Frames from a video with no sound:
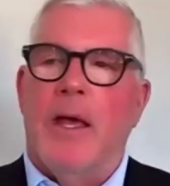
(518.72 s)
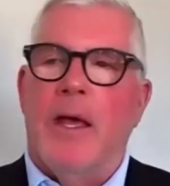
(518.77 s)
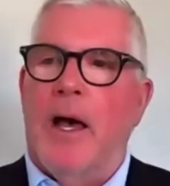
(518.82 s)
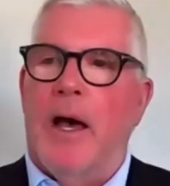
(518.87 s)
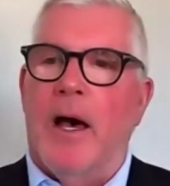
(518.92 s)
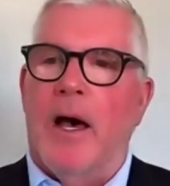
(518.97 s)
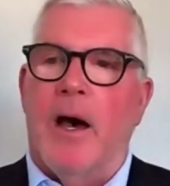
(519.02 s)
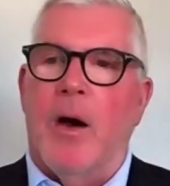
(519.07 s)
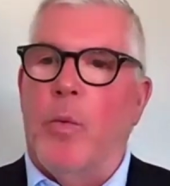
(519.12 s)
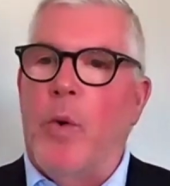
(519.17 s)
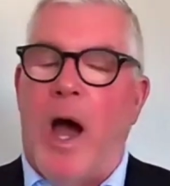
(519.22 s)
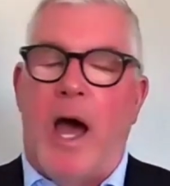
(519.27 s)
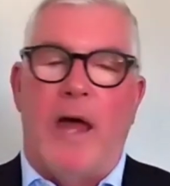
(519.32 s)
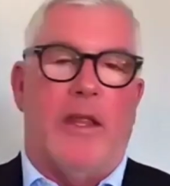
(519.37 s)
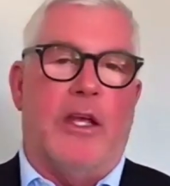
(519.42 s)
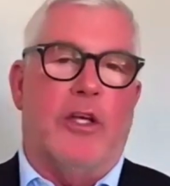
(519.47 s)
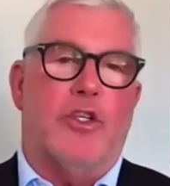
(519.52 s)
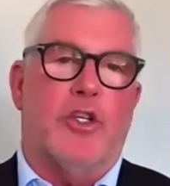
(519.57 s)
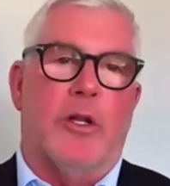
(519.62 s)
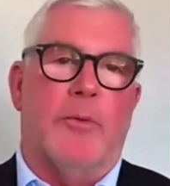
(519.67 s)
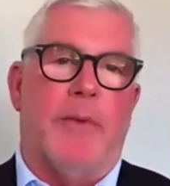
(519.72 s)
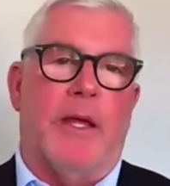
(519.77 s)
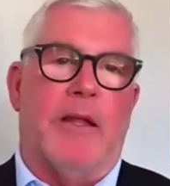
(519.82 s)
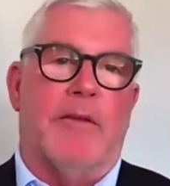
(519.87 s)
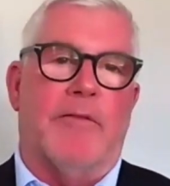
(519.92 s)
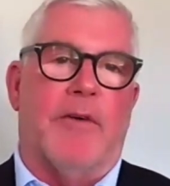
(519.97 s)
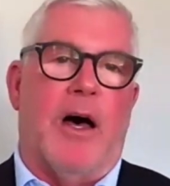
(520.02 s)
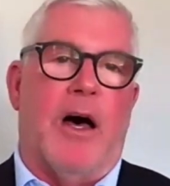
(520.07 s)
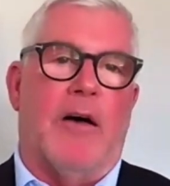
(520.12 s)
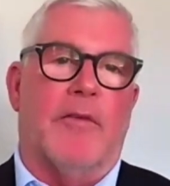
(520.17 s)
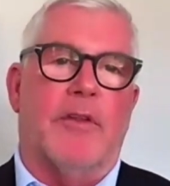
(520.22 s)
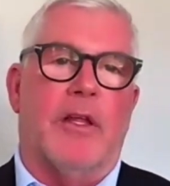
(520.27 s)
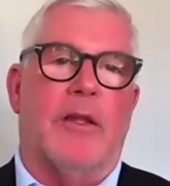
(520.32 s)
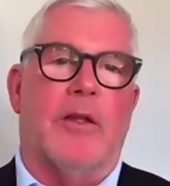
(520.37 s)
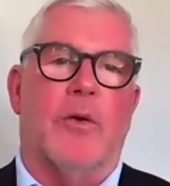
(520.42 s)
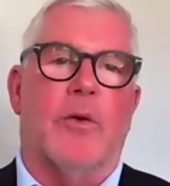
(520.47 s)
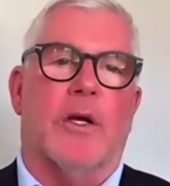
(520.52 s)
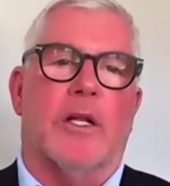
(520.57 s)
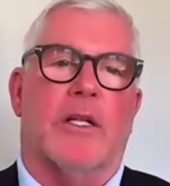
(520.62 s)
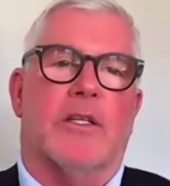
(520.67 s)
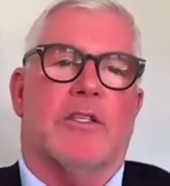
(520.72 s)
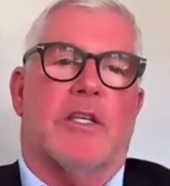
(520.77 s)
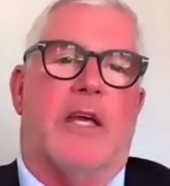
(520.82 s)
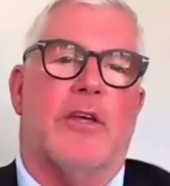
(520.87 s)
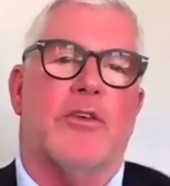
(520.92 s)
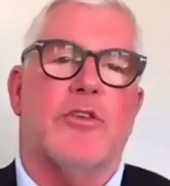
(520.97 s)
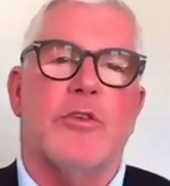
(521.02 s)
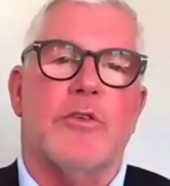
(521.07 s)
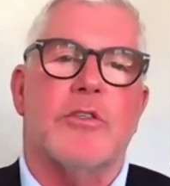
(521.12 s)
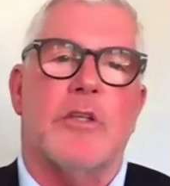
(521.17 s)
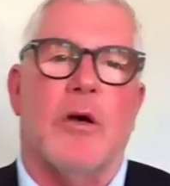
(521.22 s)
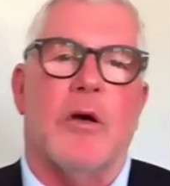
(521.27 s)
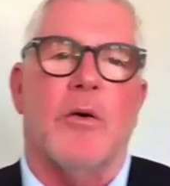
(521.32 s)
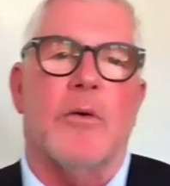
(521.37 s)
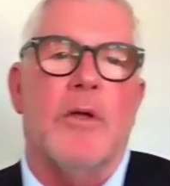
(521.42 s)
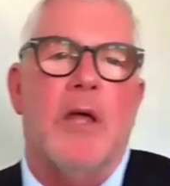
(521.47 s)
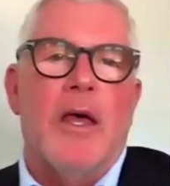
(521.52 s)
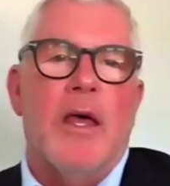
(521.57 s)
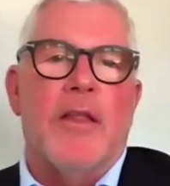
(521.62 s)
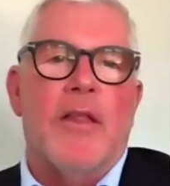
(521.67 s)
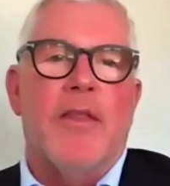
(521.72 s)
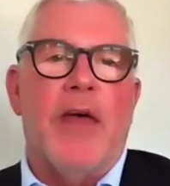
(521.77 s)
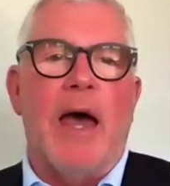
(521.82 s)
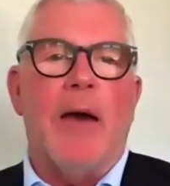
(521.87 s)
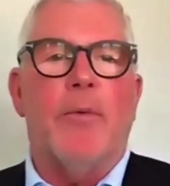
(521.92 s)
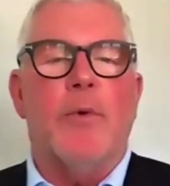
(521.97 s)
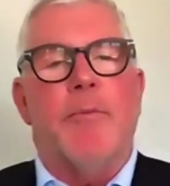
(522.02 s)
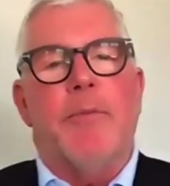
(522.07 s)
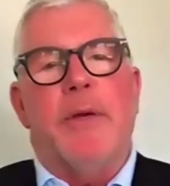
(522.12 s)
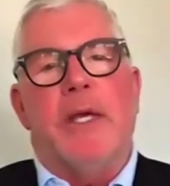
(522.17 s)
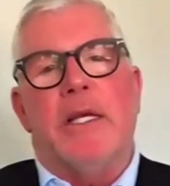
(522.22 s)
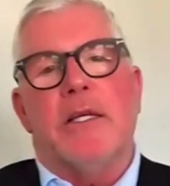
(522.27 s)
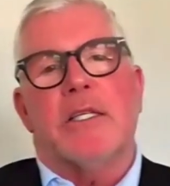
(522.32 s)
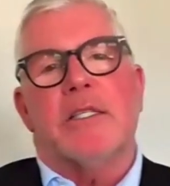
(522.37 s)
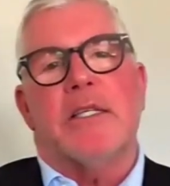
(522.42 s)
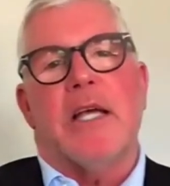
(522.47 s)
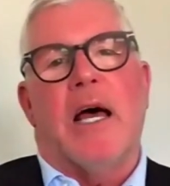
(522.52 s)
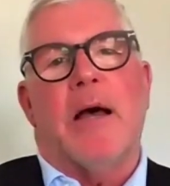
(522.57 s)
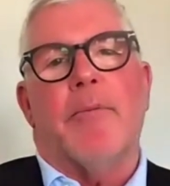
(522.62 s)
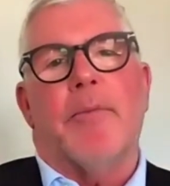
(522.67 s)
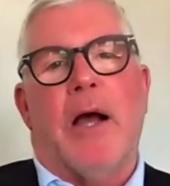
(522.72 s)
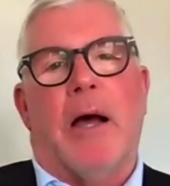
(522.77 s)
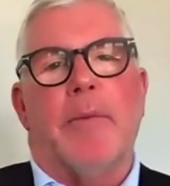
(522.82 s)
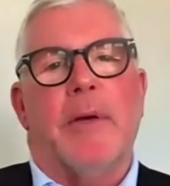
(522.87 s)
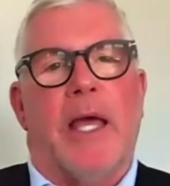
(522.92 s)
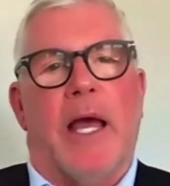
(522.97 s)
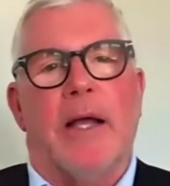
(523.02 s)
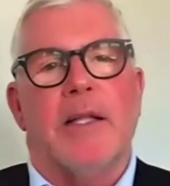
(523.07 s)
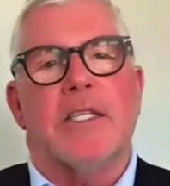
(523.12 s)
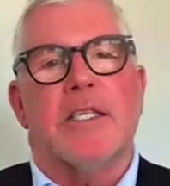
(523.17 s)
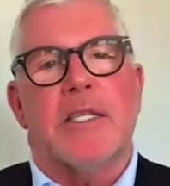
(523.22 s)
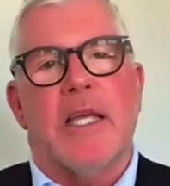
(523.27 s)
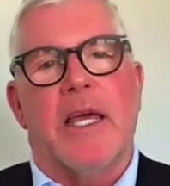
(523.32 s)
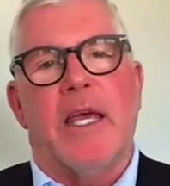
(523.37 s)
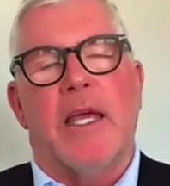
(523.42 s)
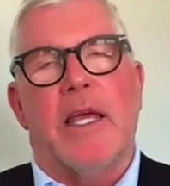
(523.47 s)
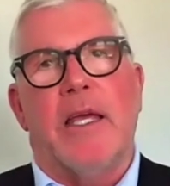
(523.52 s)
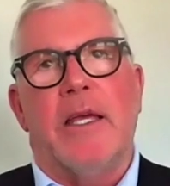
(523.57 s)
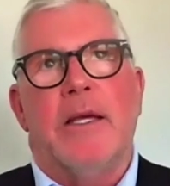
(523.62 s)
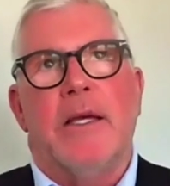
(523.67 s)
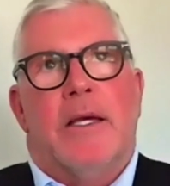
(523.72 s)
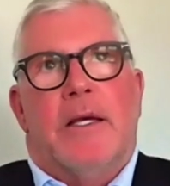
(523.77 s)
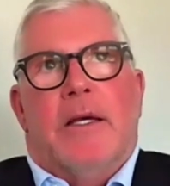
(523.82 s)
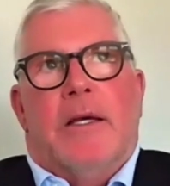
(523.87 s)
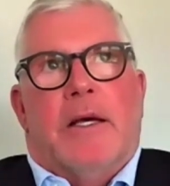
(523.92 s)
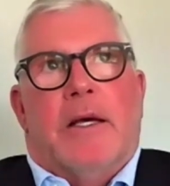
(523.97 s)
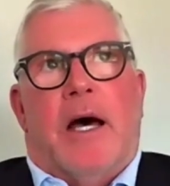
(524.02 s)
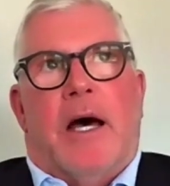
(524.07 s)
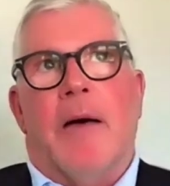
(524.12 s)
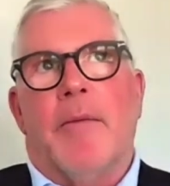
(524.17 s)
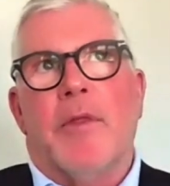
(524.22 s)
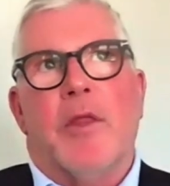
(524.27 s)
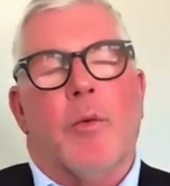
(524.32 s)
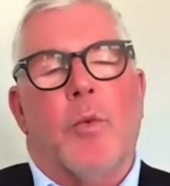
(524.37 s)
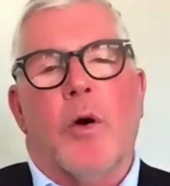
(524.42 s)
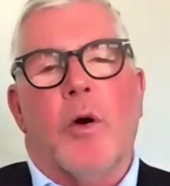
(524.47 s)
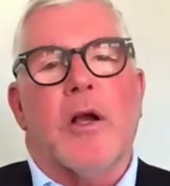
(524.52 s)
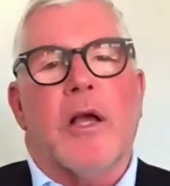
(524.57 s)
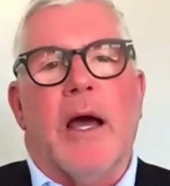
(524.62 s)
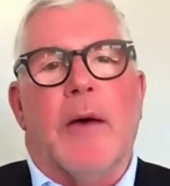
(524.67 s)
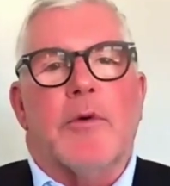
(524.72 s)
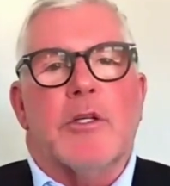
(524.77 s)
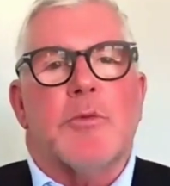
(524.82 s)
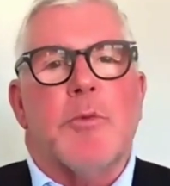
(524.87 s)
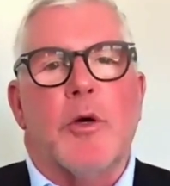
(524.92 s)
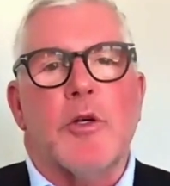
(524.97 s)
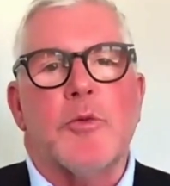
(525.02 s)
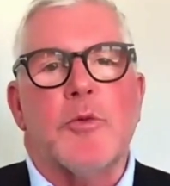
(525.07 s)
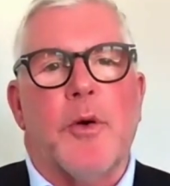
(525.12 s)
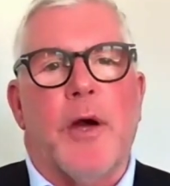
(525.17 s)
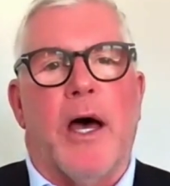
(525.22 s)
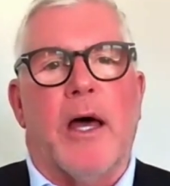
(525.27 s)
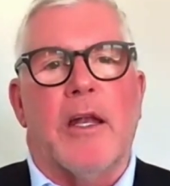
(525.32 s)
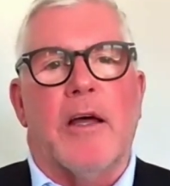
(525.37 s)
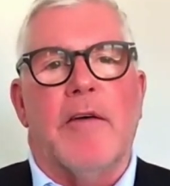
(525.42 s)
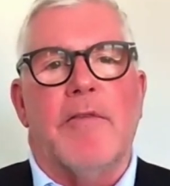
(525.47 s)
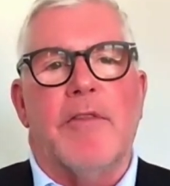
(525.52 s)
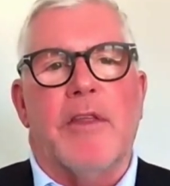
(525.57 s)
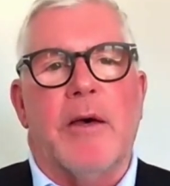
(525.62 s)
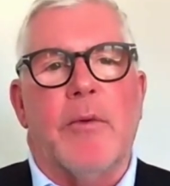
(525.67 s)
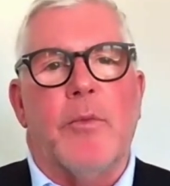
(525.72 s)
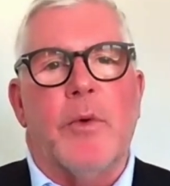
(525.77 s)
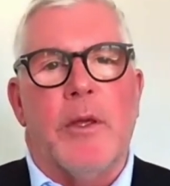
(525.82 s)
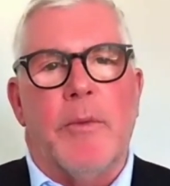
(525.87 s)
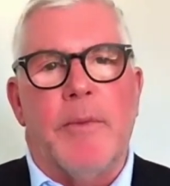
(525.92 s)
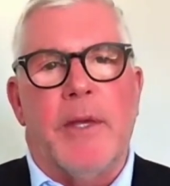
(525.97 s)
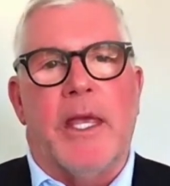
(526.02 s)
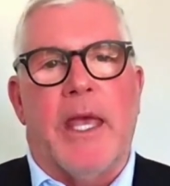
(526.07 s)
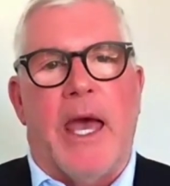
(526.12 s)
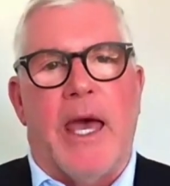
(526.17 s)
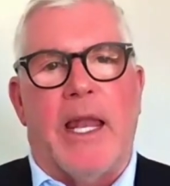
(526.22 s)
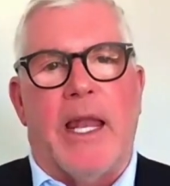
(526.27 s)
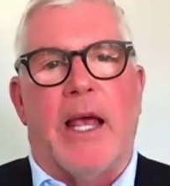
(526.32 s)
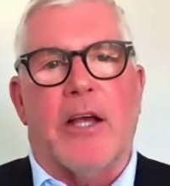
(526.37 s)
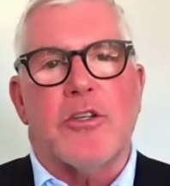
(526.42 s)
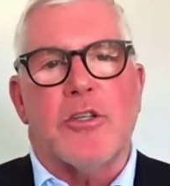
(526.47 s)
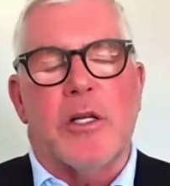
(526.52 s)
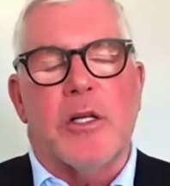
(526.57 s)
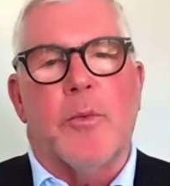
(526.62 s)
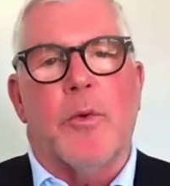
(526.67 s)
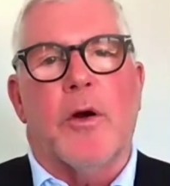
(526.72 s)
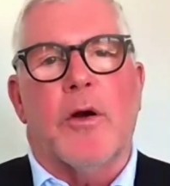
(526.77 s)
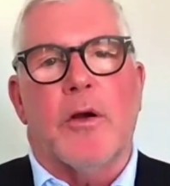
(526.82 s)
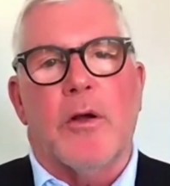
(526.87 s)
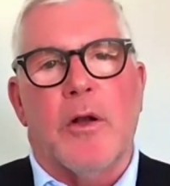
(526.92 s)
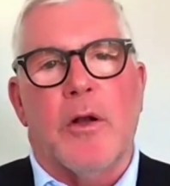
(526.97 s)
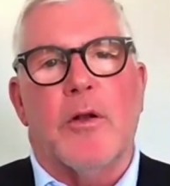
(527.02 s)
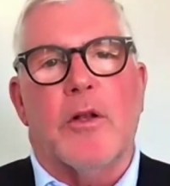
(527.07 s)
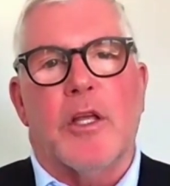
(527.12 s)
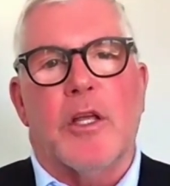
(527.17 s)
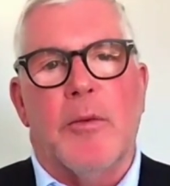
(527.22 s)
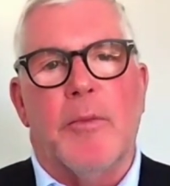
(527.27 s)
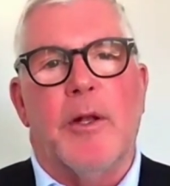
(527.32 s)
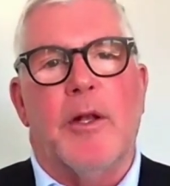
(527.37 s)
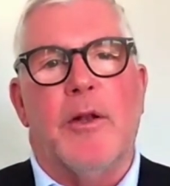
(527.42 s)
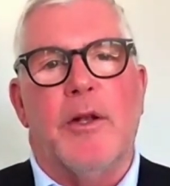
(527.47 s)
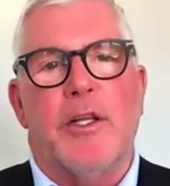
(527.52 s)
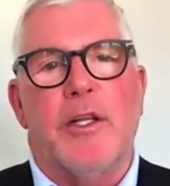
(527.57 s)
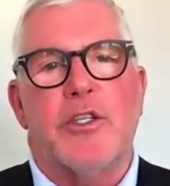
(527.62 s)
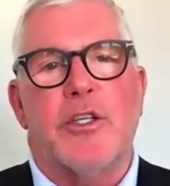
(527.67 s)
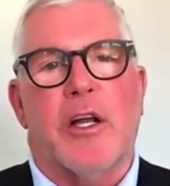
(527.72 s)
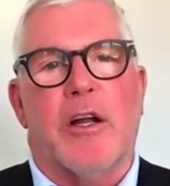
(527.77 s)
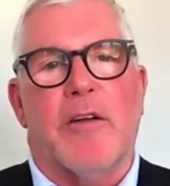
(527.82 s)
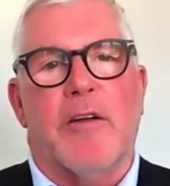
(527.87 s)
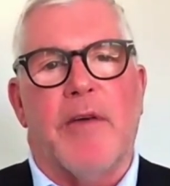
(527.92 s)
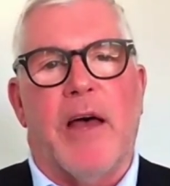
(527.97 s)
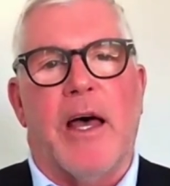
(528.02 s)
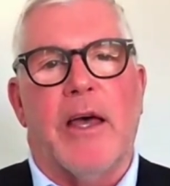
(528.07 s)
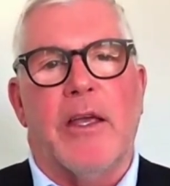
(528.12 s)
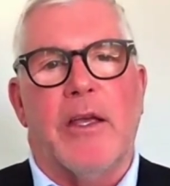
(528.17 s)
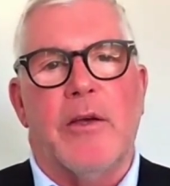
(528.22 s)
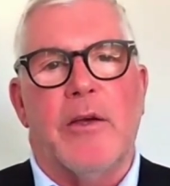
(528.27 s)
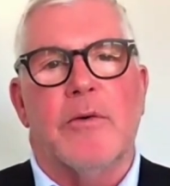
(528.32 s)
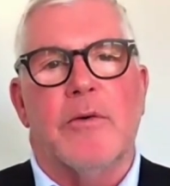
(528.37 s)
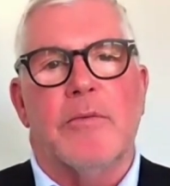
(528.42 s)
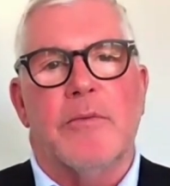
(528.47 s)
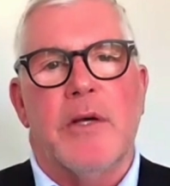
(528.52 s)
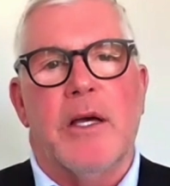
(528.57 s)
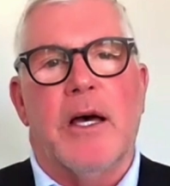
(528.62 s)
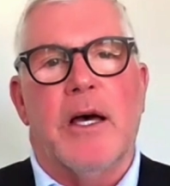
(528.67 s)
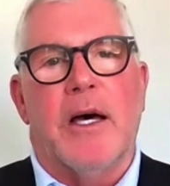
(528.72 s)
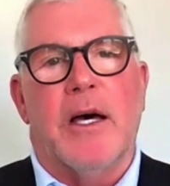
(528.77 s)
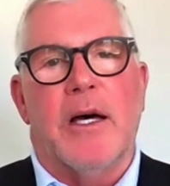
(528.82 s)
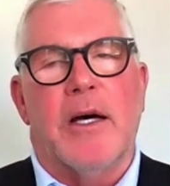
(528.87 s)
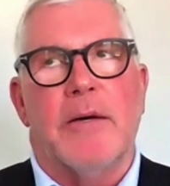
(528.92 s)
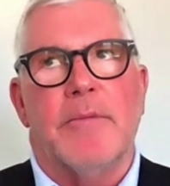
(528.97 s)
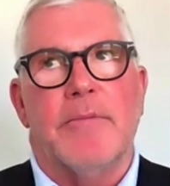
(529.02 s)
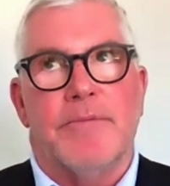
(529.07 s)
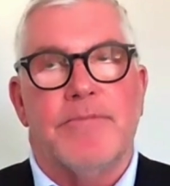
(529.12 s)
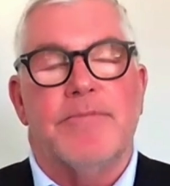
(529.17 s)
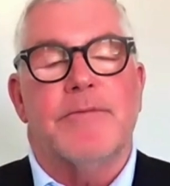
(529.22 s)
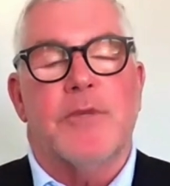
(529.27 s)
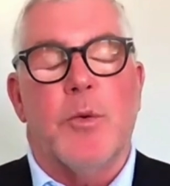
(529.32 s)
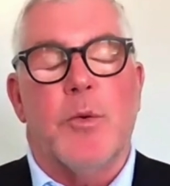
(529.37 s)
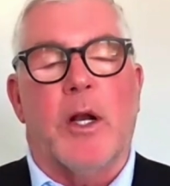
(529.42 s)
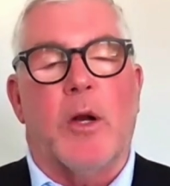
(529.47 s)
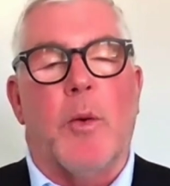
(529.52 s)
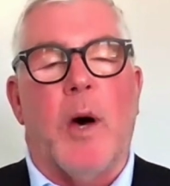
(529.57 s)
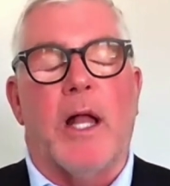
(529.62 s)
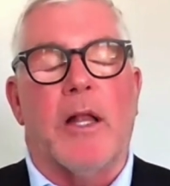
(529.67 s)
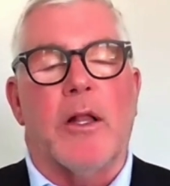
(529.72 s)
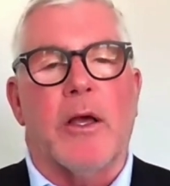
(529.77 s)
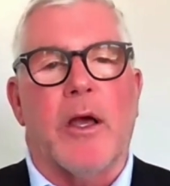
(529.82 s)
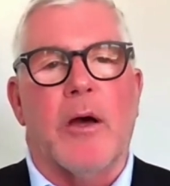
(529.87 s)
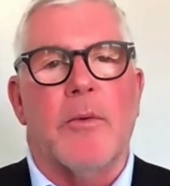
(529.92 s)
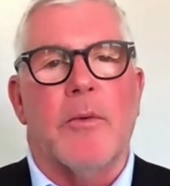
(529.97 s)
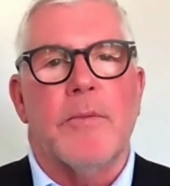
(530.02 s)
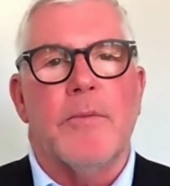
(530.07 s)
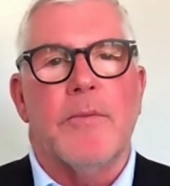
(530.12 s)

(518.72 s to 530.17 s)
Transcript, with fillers: uh, why they should be involved in the organization so that would be probably i'd say um, the work i was most proud of that we began actually working on a community shared value um, quite a while ago